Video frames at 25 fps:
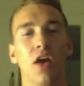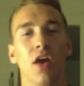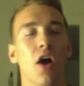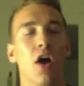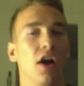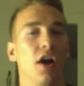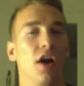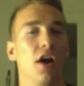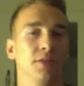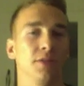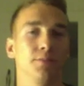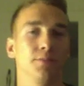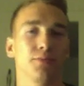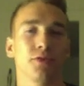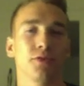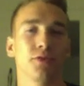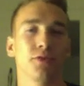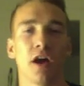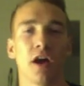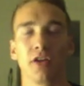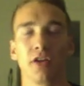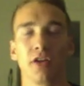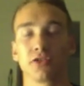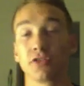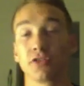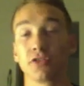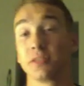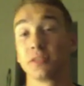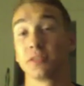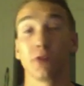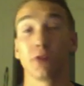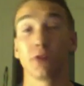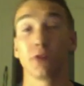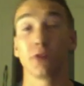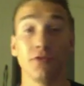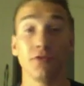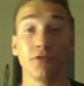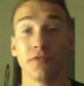awesome product or this
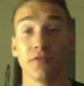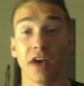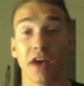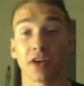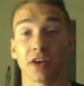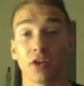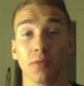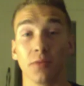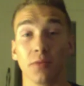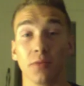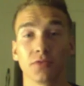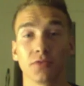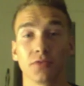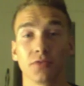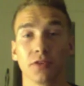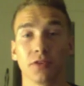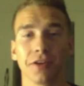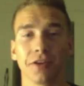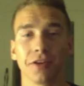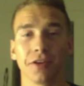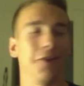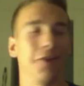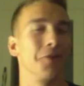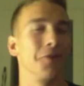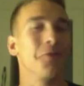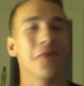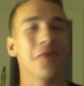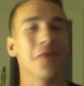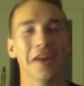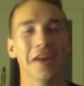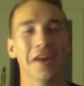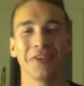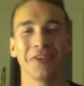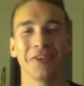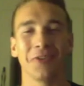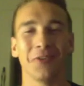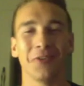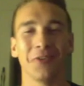brand new vacuum, it's really good, or
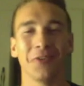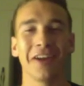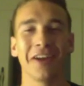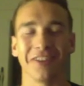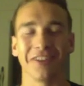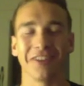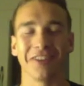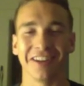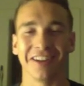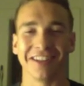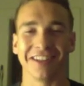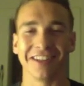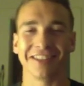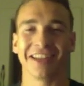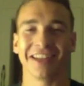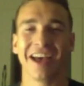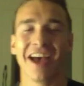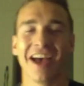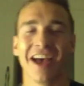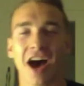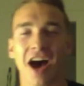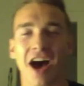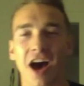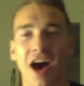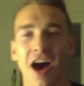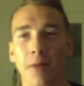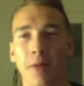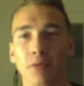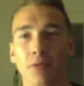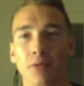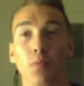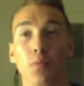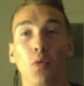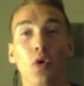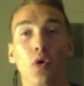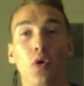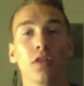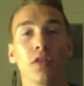whatever it is, you're
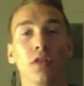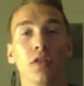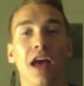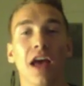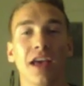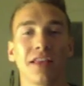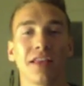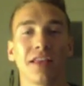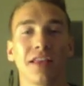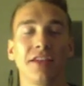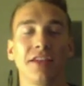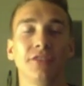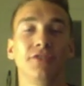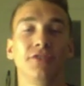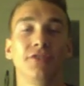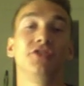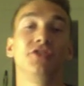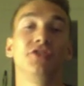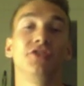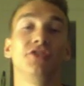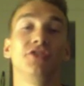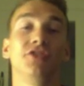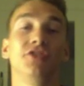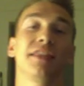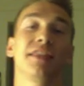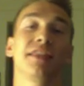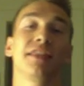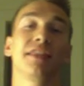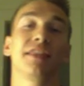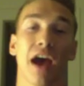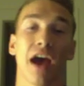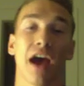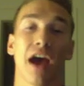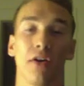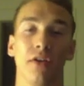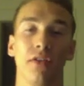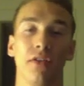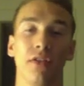more likely to check that
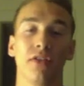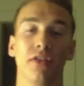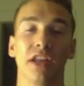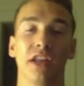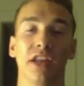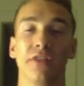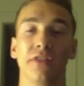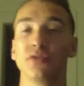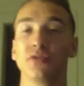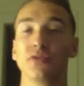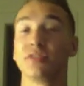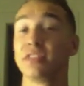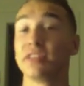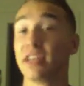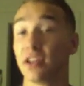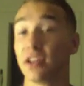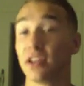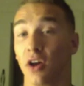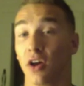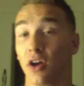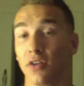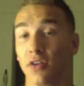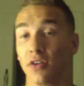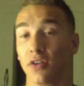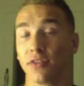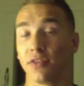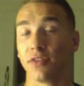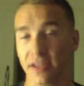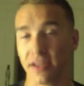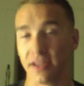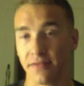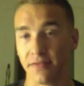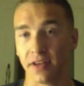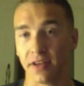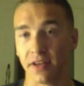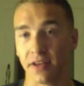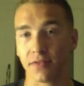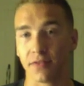out than if you see it on
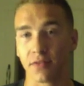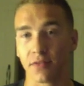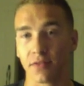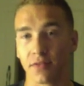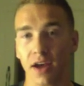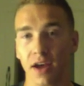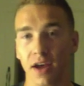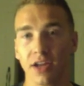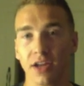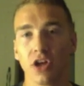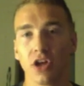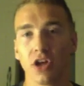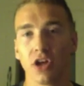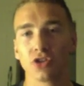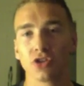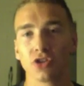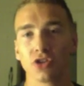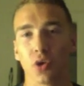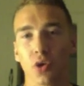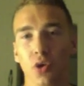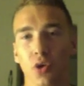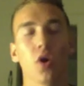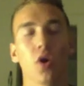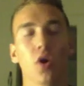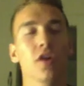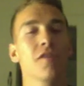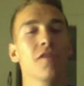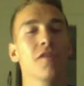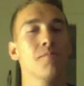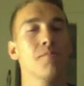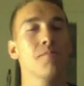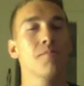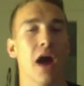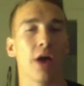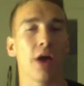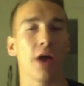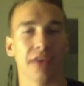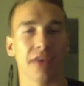TV, right? So word of
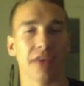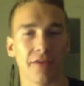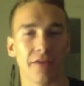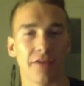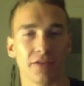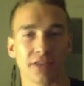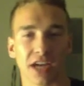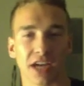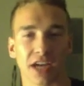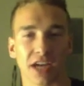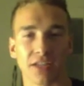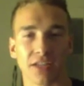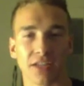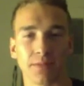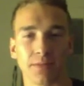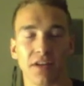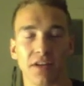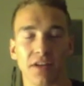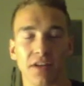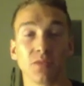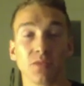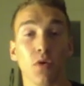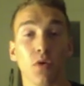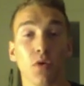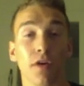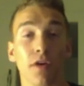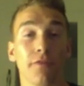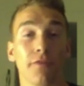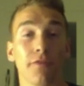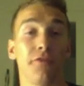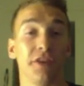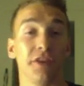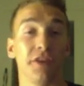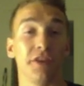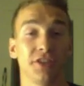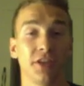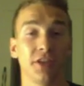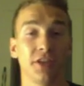mouth advertisement is more
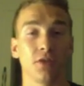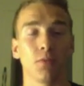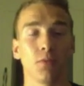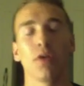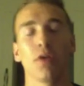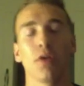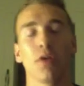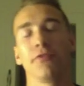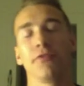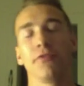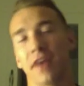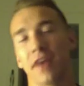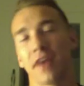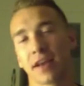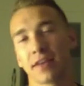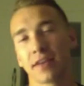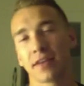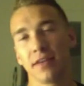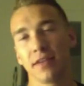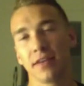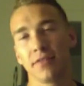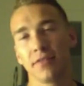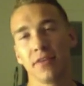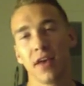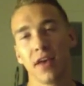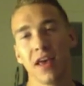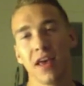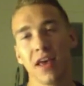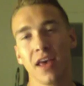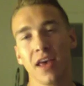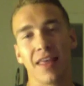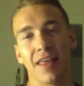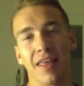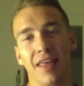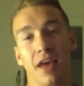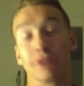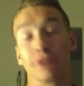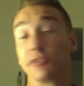efficient or more effective
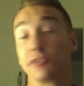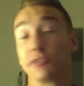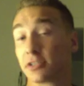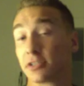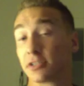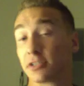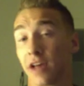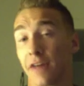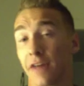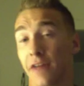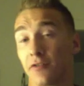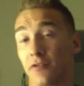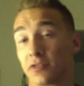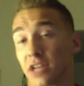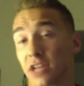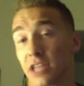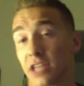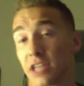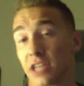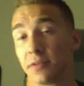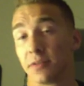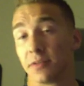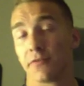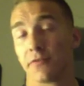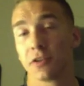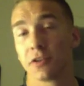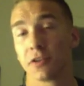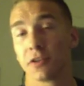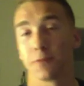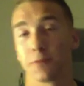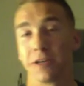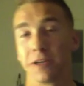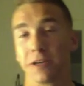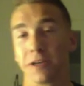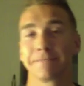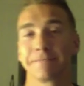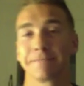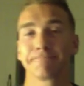than traditional advertisement in the first
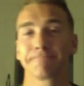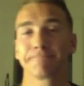place.